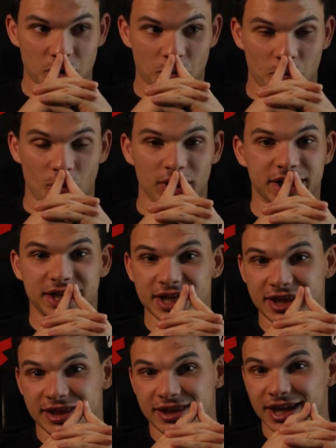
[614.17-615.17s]
what
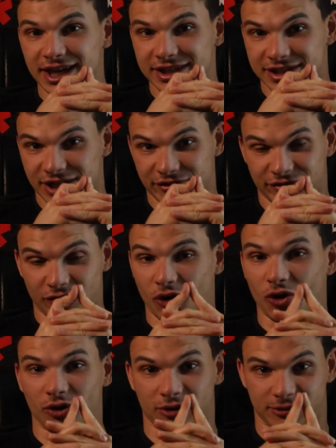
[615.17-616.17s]
he thinks can
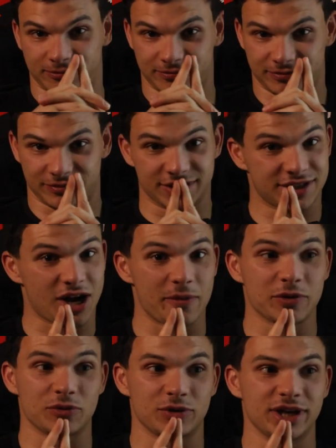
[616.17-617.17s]
fall this
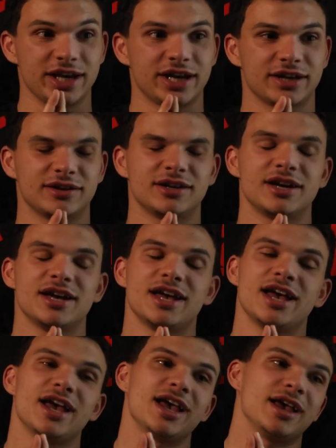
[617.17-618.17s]
coming week,
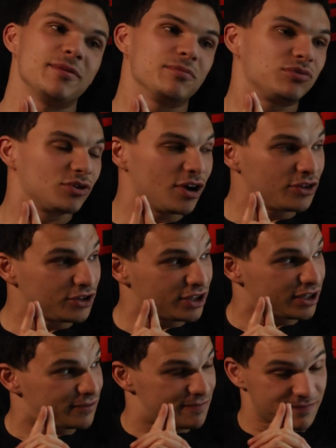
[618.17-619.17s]
and brother,